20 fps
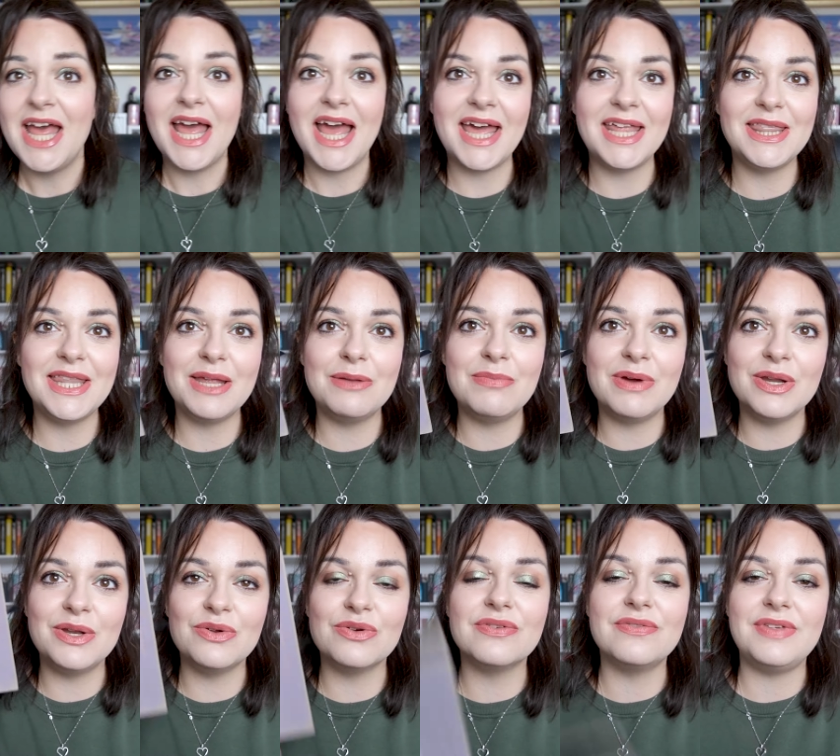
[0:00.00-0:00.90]
And then my
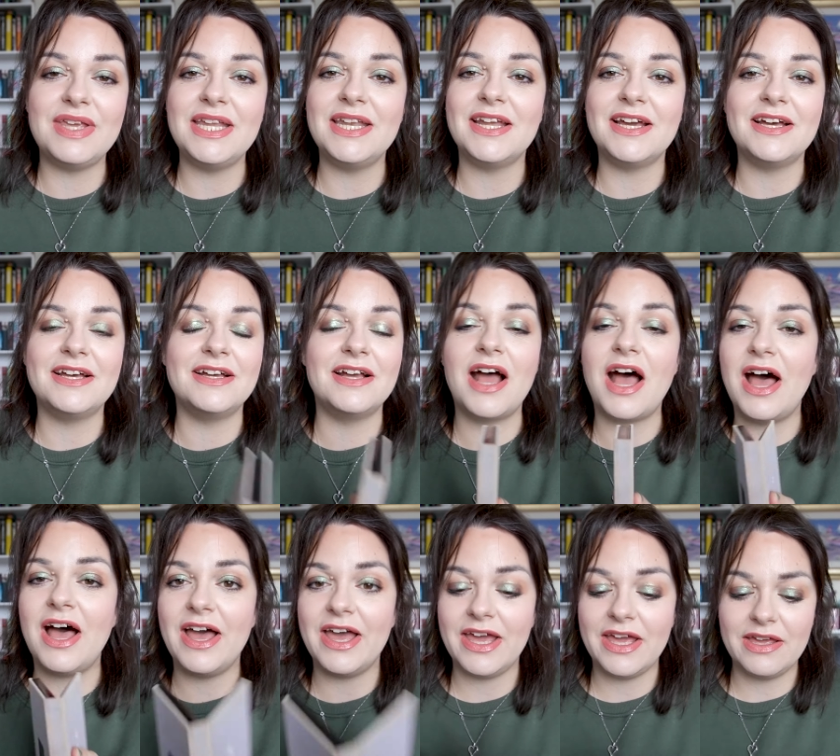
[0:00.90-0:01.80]
Norvina,
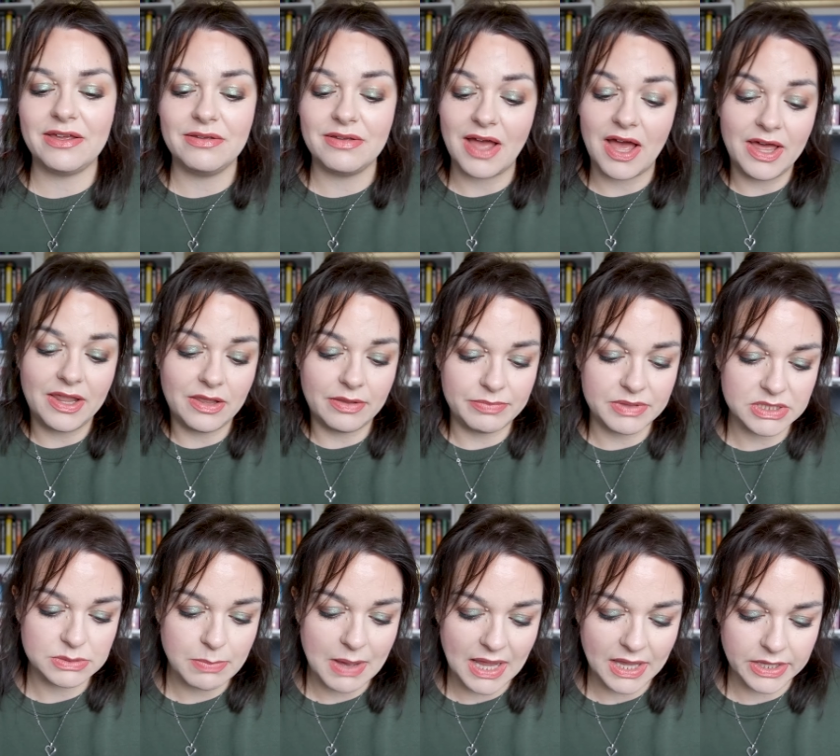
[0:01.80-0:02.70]
I love
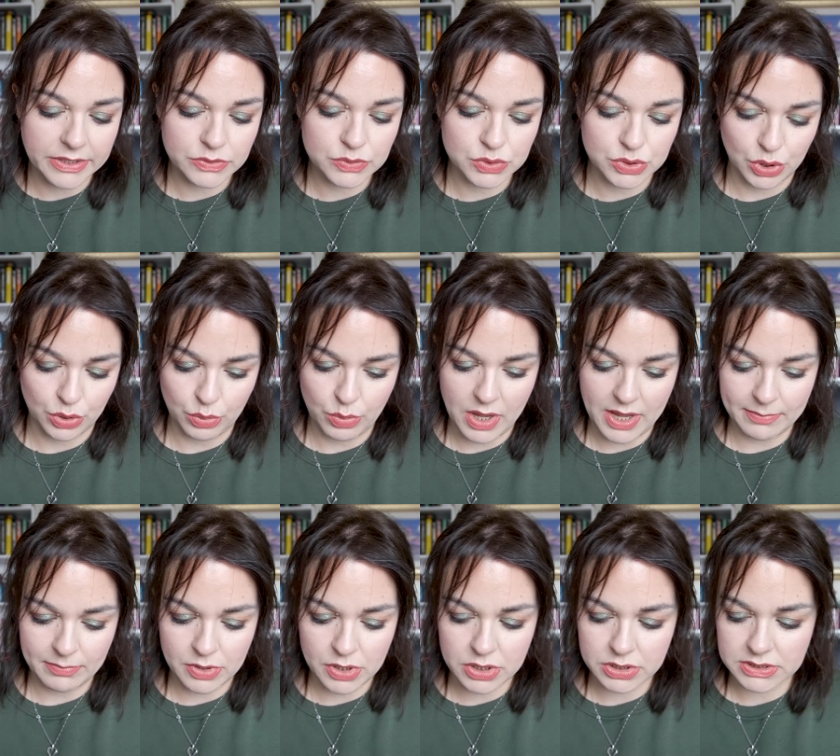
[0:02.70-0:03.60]
this palette. So
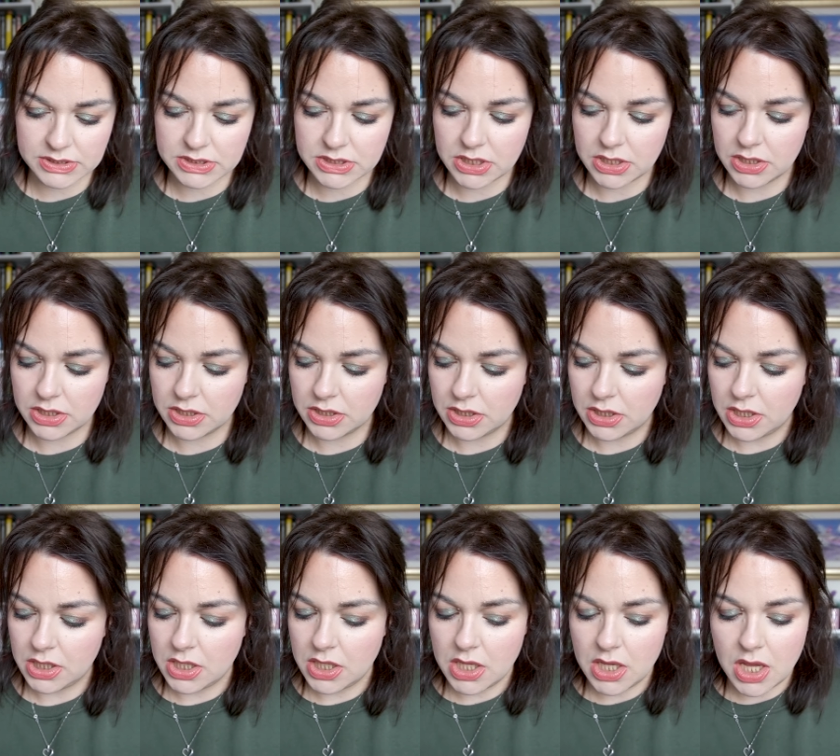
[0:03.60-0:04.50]
I'm not
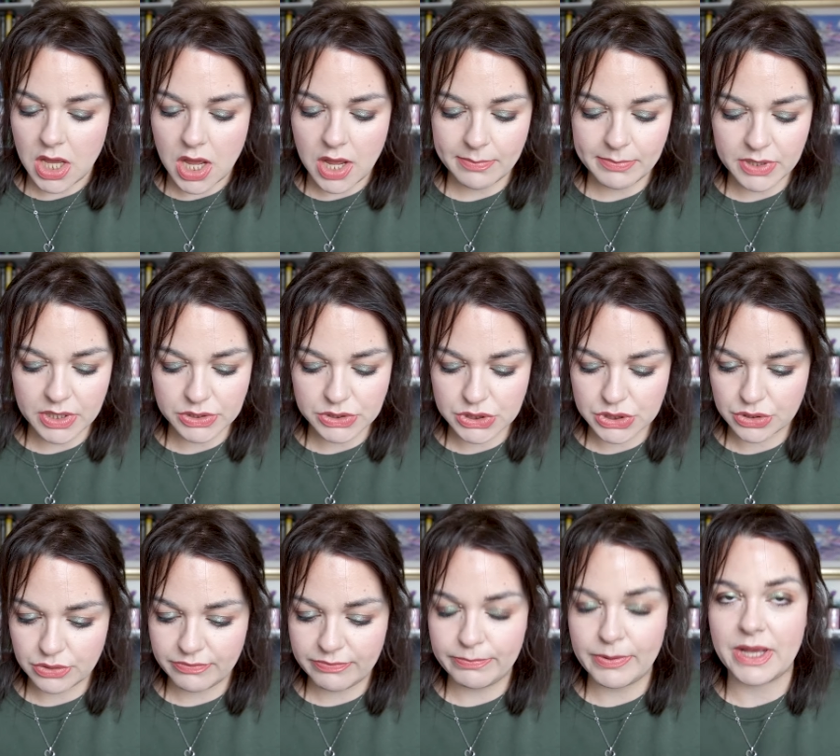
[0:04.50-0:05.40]

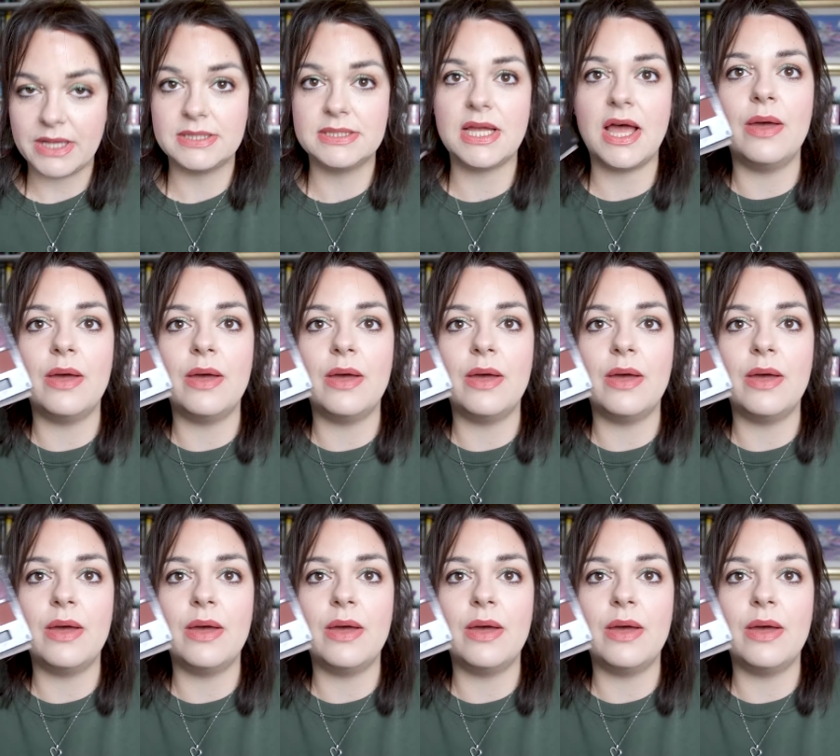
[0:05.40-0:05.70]
too fussed.